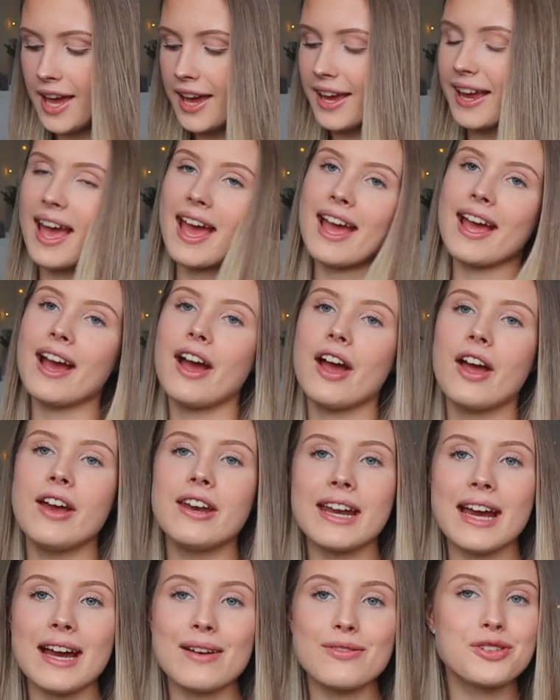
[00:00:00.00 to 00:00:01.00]
Okay, I
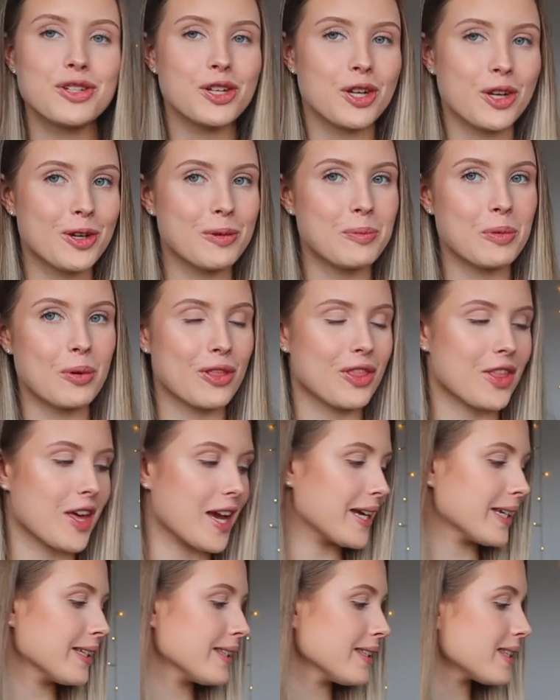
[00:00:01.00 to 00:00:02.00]
only have two more
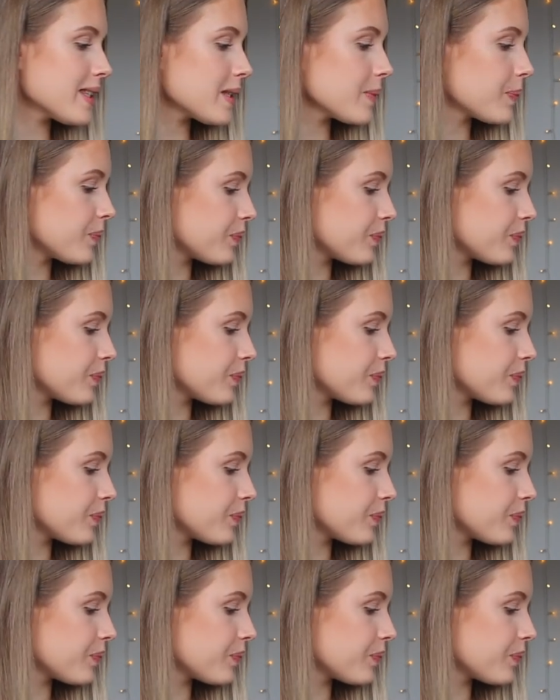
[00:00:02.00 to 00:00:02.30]
things.